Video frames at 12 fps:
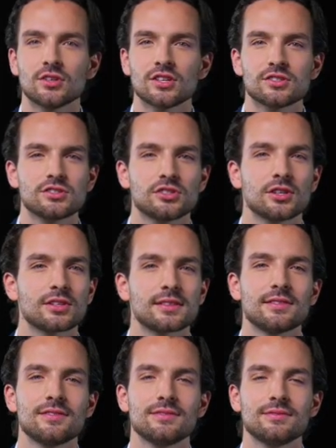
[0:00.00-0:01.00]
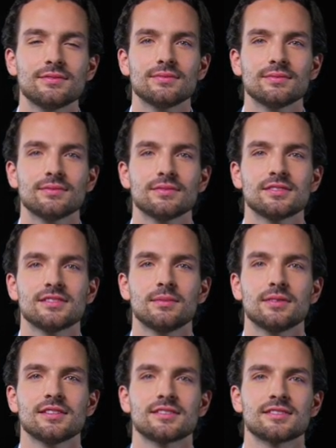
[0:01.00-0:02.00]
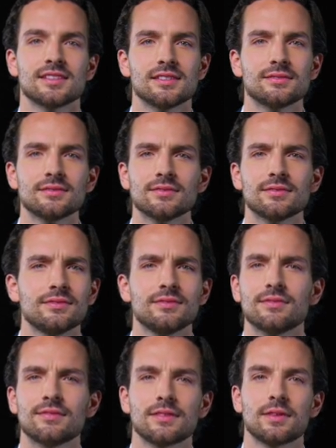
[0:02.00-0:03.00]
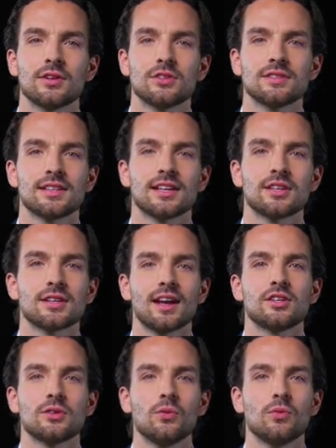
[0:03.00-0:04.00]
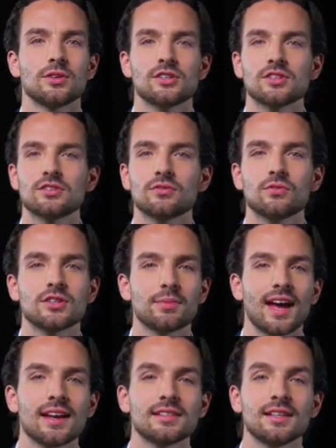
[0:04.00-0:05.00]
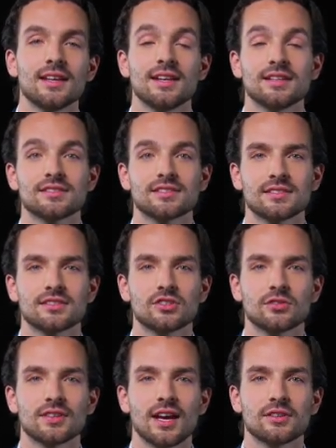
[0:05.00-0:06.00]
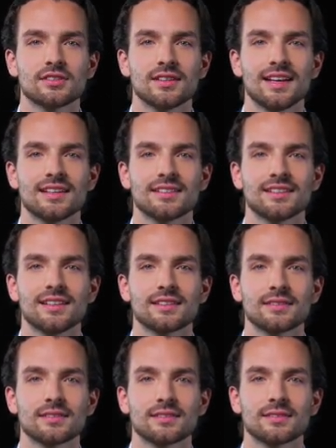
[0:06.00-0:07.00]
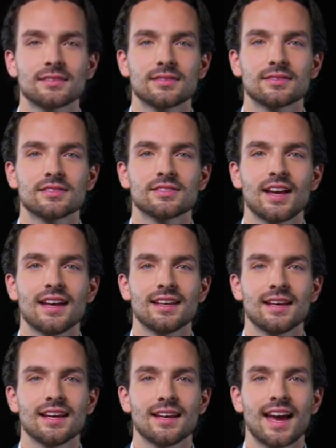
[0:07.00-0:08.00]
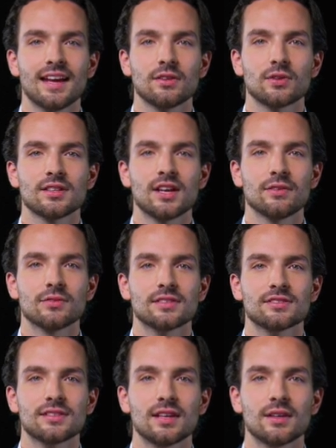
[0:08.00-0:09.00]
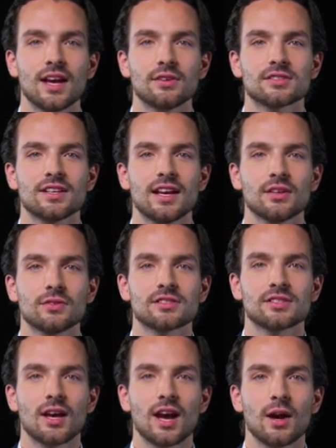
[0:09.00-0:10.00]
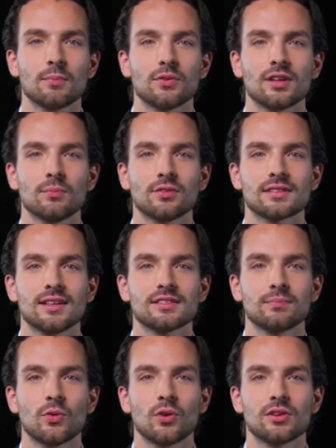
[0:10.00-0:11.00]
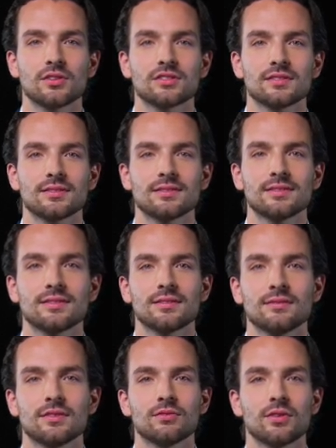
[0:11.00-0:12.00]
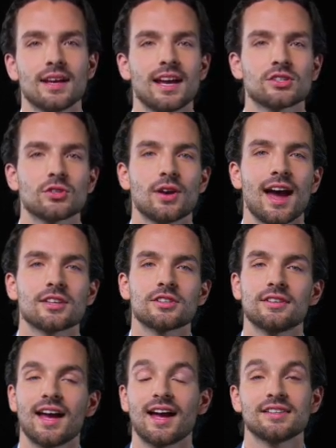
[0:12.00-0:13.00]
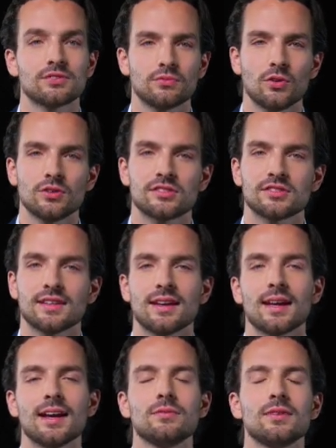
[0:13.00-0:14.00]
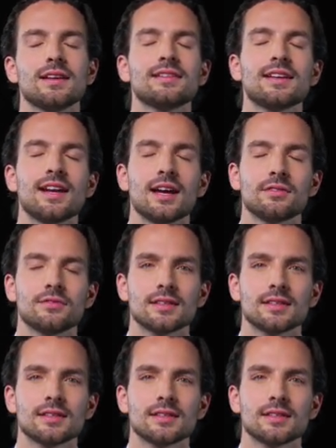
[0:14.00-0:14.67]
concern, CPC, under the International Religious Freedom Act since 2018, citing inadequate governance that allows terrorists to operate within its borders. The Financial Action Task Force, FATF,